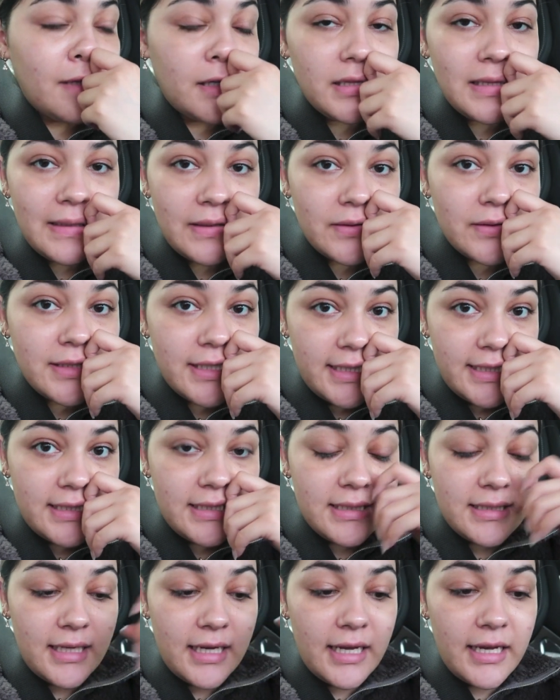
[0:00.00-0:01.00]
a little dead
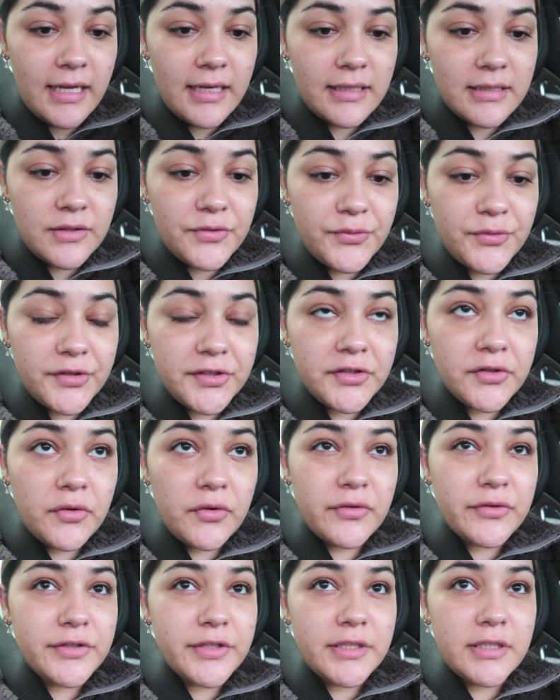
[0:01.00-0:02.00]
inside. It's really
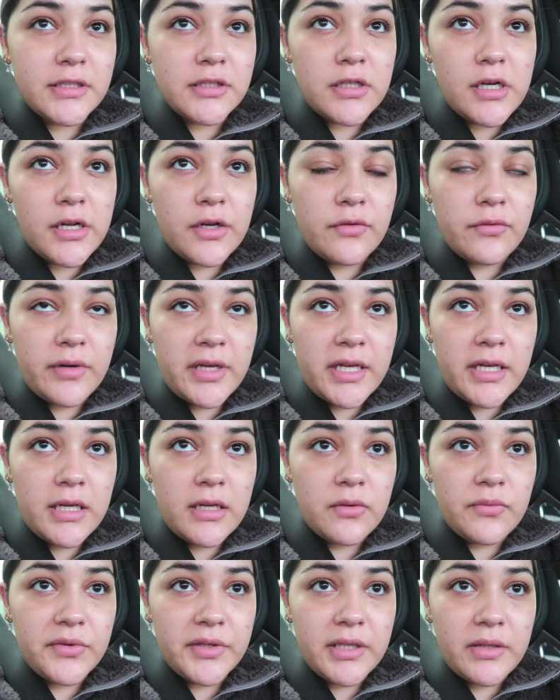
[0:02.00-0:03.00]
cold and it started
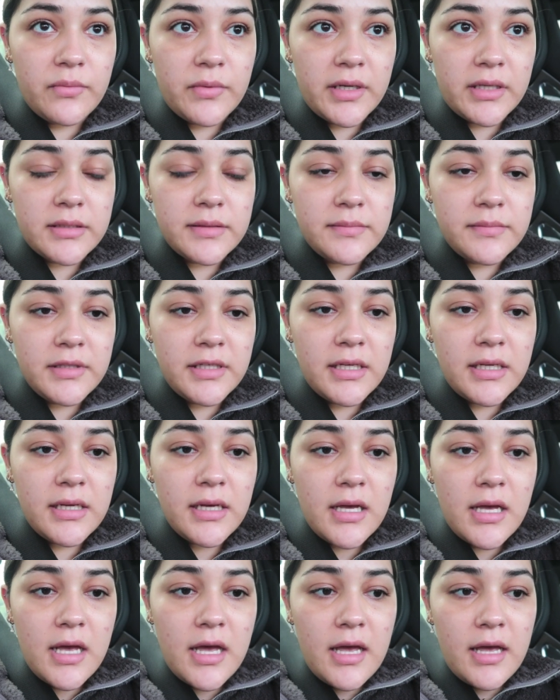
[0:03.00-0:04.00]
raining really randomly
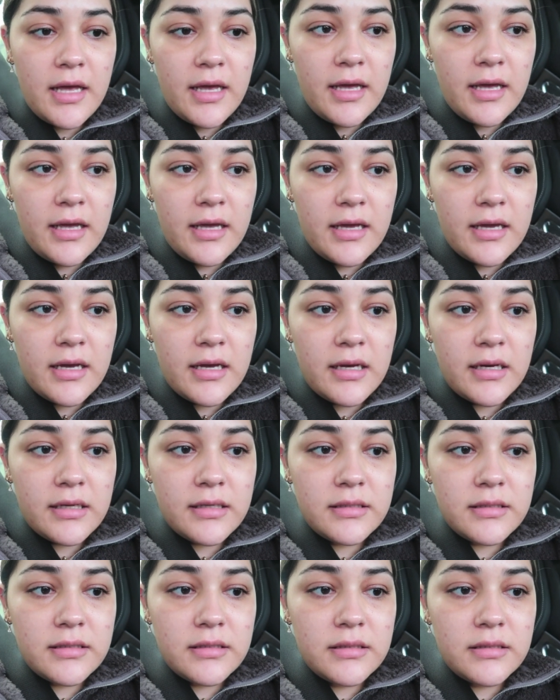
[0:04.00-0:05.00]

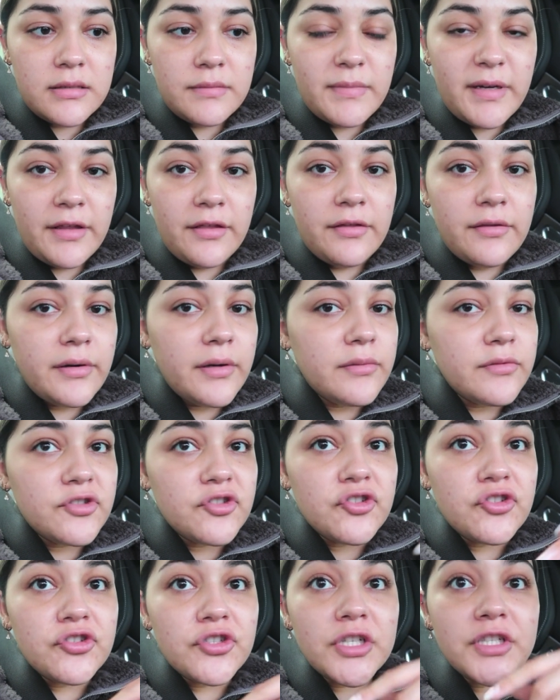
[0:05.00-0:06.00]
and my throat
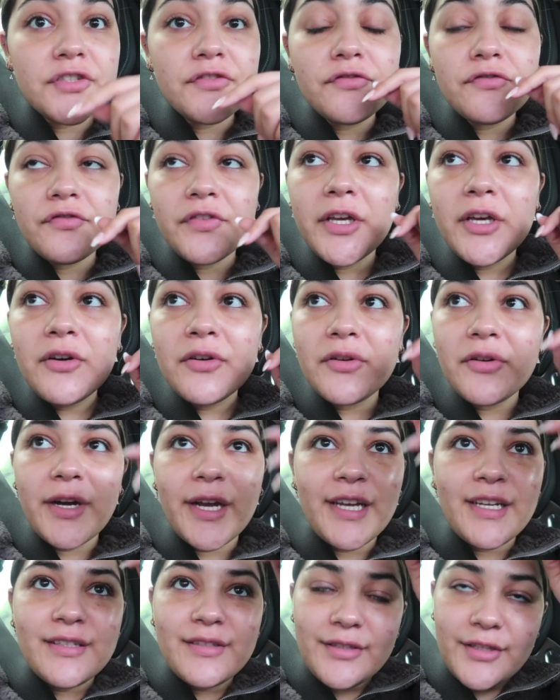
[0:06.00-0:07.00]
just doesn't feel
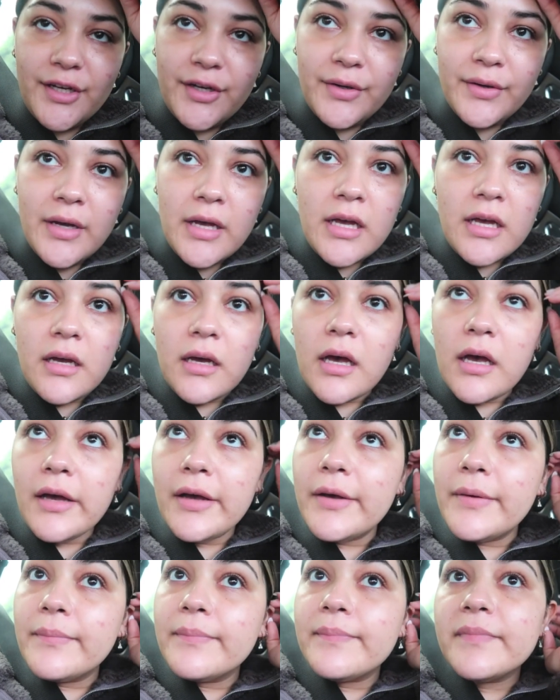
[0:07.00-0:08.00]
great. So
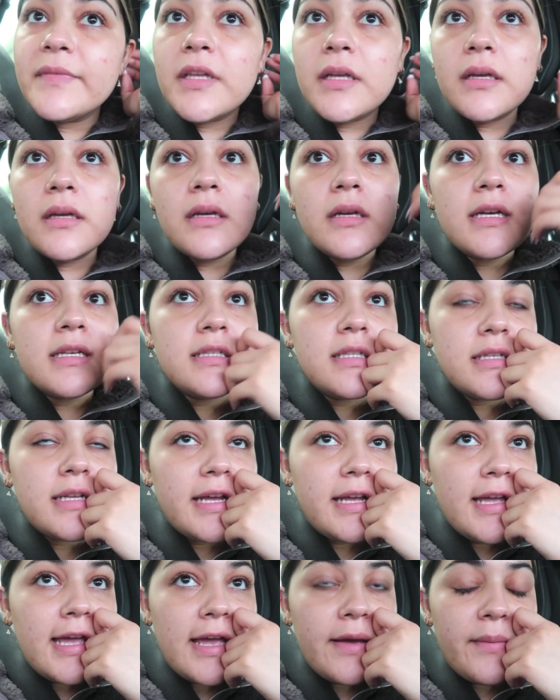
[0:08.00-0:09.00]
um, Gus and
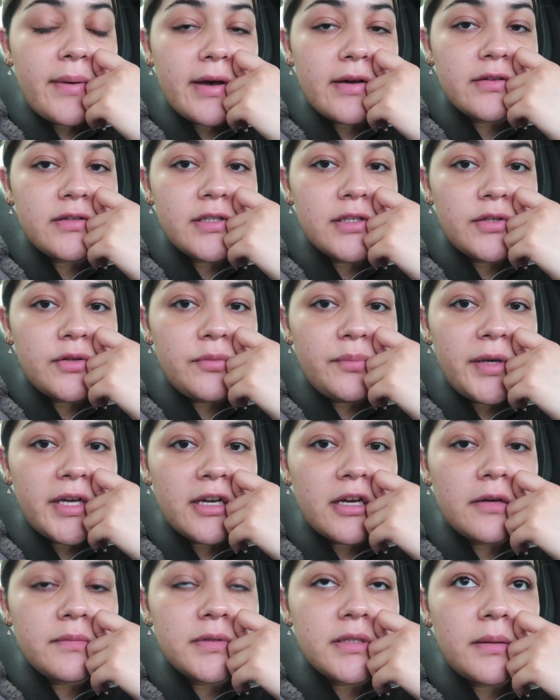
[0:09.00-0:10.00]
I came out to pick
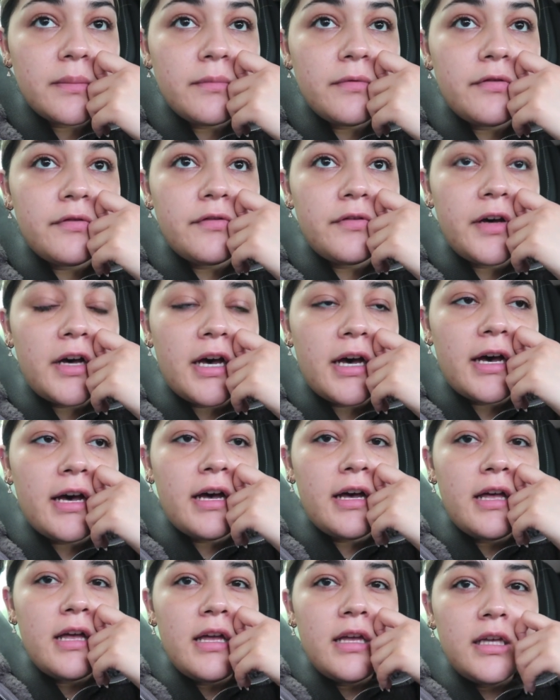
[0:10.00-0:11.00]
up some pho.
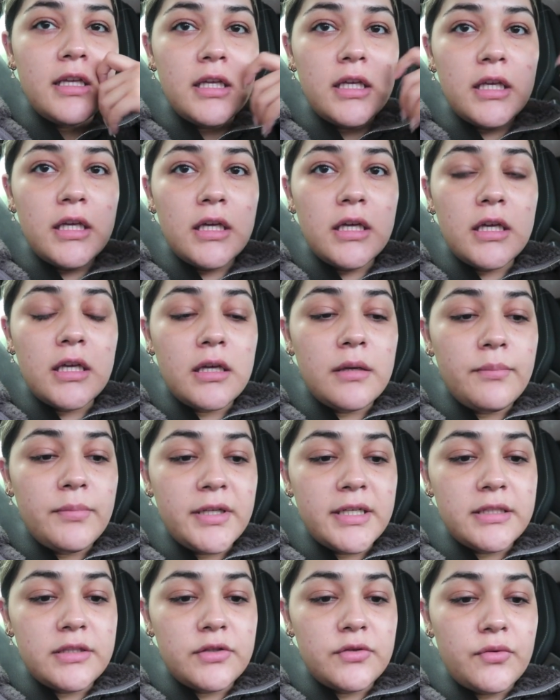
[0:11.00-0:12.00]
He
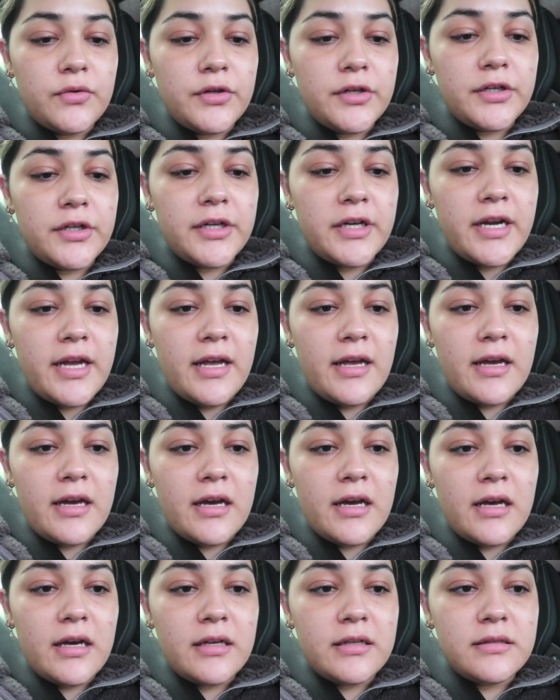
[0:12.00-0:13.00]
placed an order
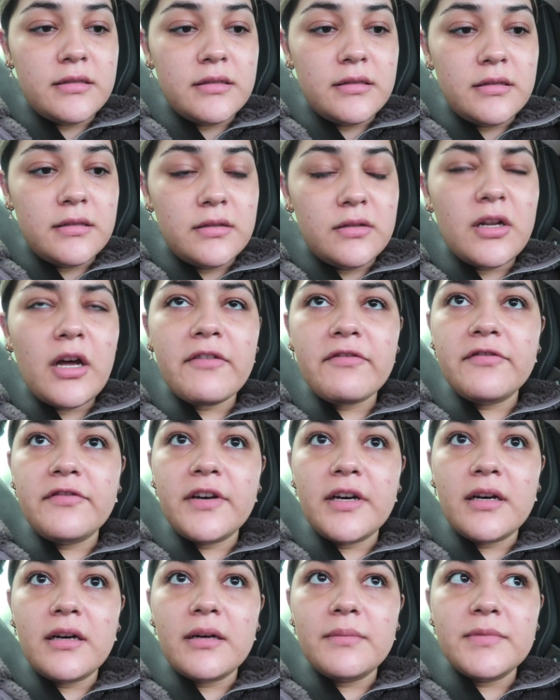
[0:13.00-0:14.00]
and, not pho,
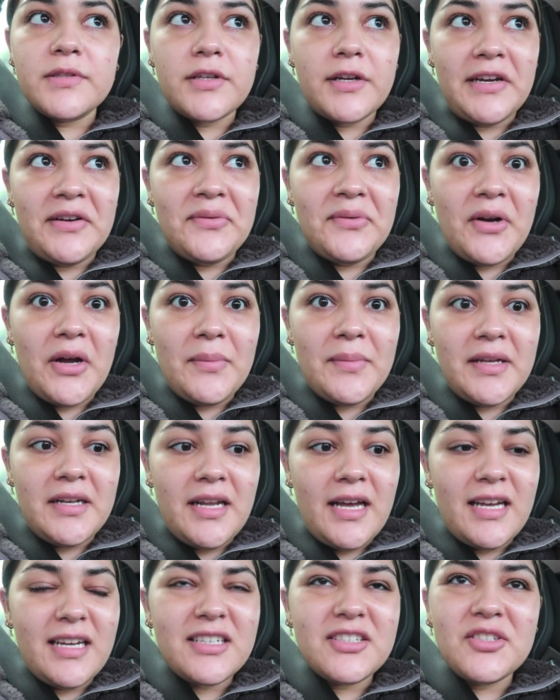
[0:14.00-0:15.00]
I'm sorry,
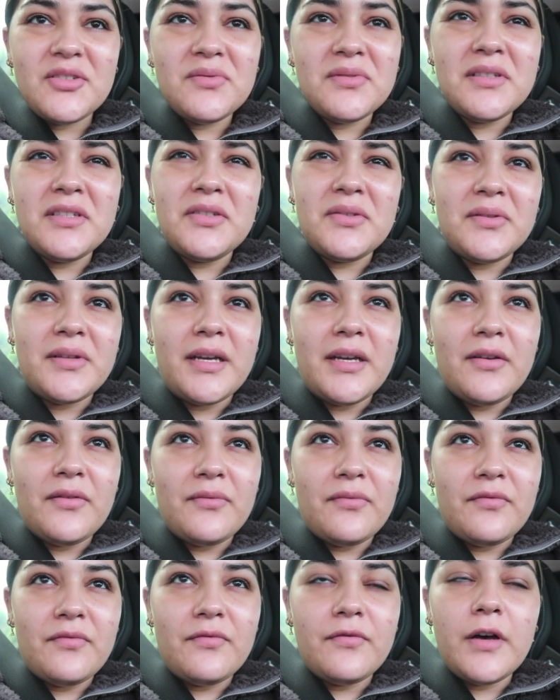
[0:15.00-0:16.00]
ramen. I actually really don't like
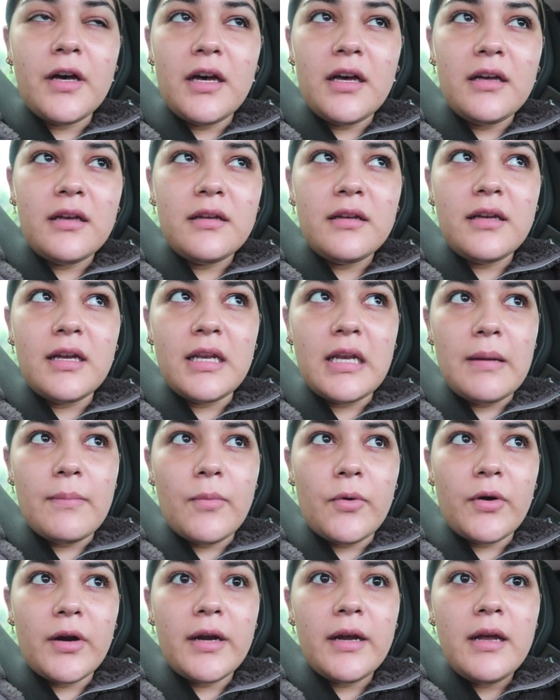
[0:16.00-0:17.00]
pho
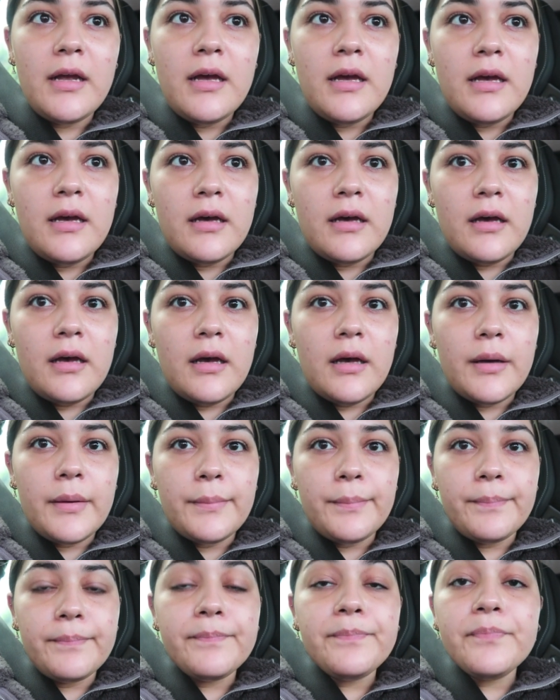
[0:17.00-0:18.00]
anymore.
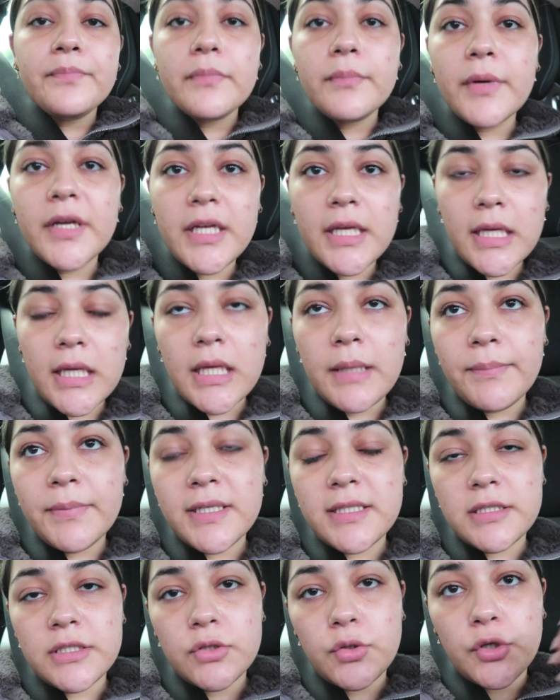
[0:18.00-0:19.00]
Um, but he
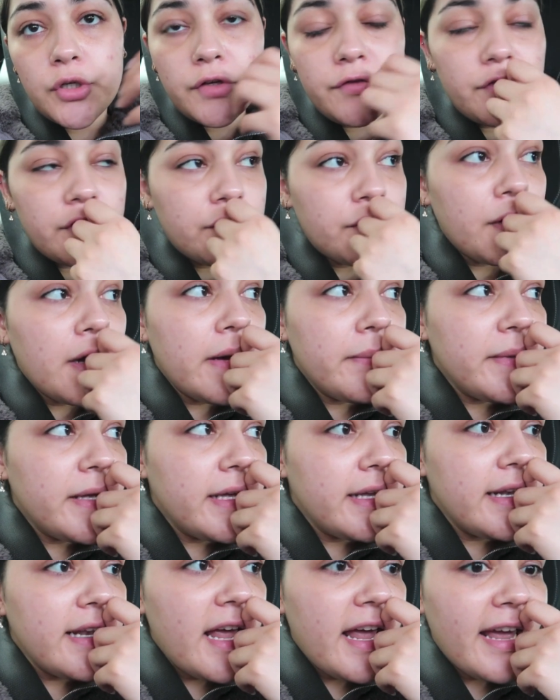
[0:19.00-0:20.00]
placed an order for
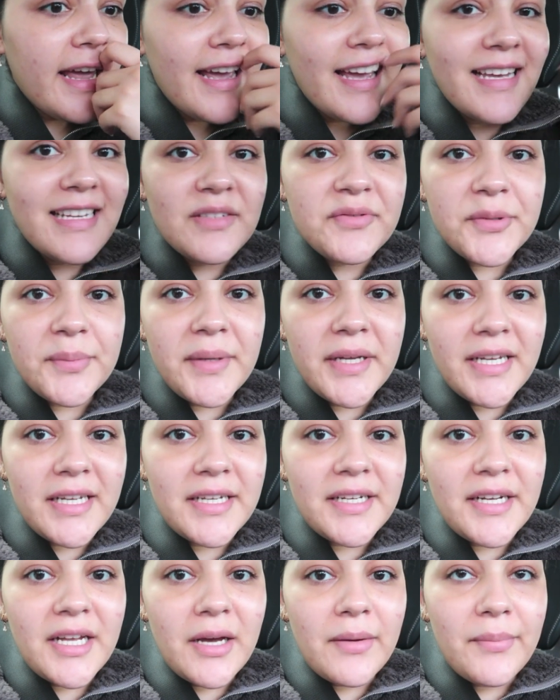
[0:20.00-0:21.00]
ramen and we're picking
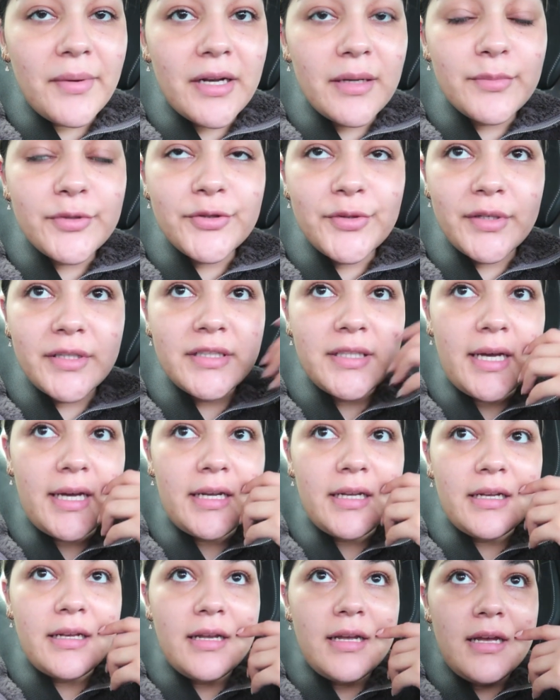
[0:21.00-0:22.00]
it up and I'm so
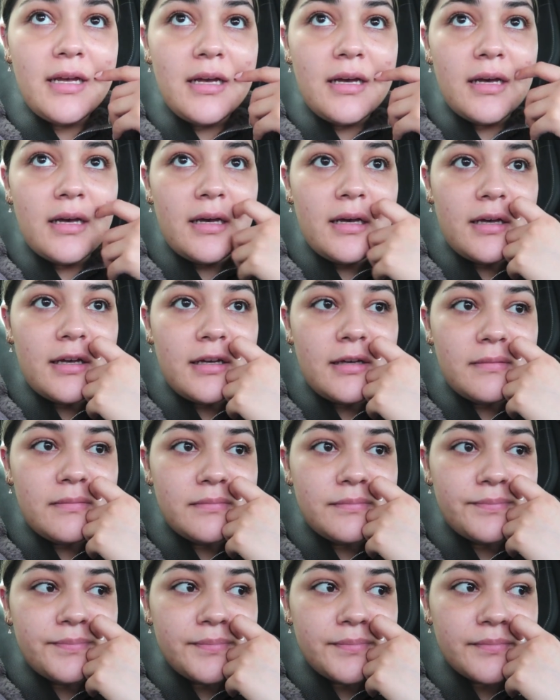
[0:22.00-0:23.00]
excited.
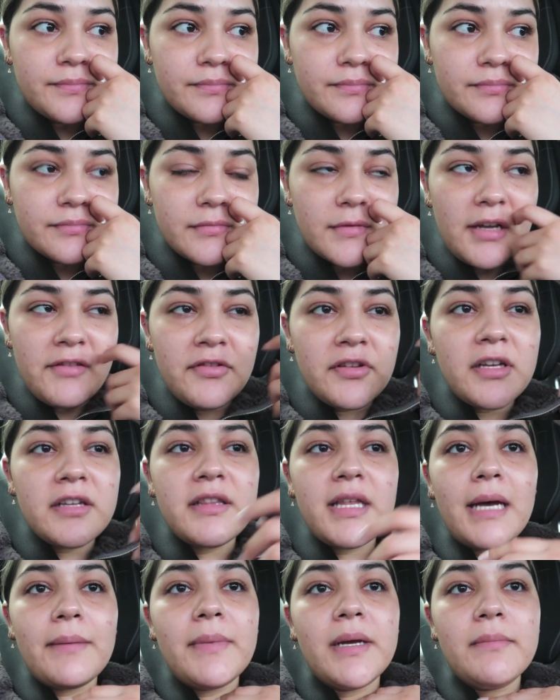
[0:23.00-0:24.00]
Um, I feel like
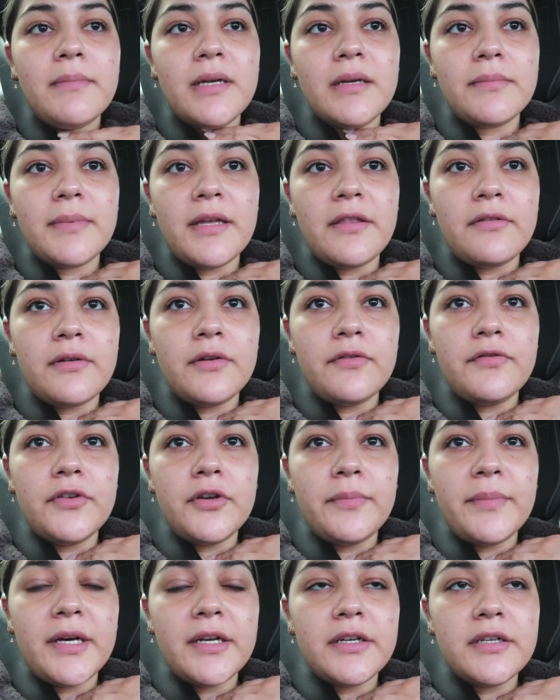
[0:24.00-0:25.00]
that might make my throat feel
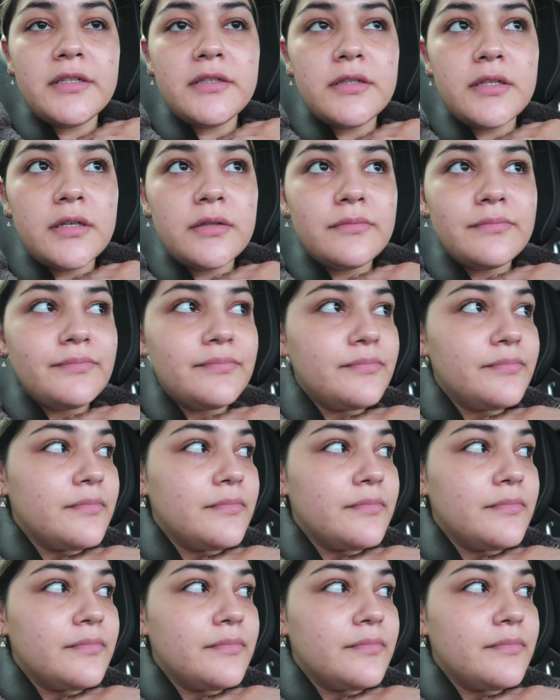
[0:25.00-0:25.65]
better, so